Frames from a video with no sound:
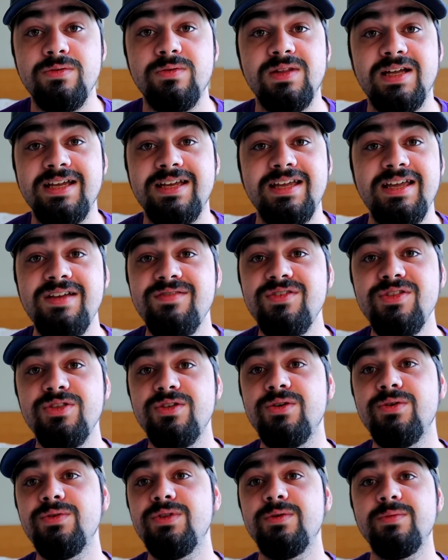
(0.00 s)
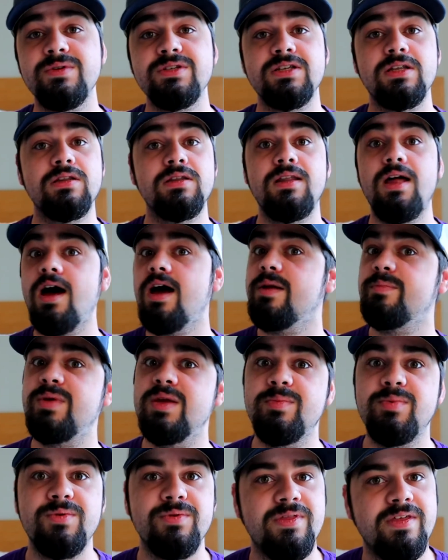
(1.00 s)
Like even though there was a lot of
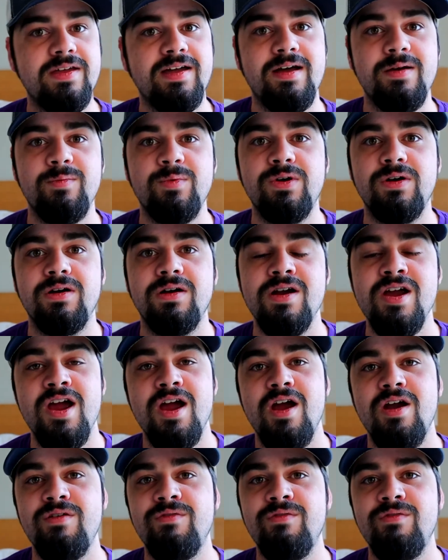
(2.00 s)
people that were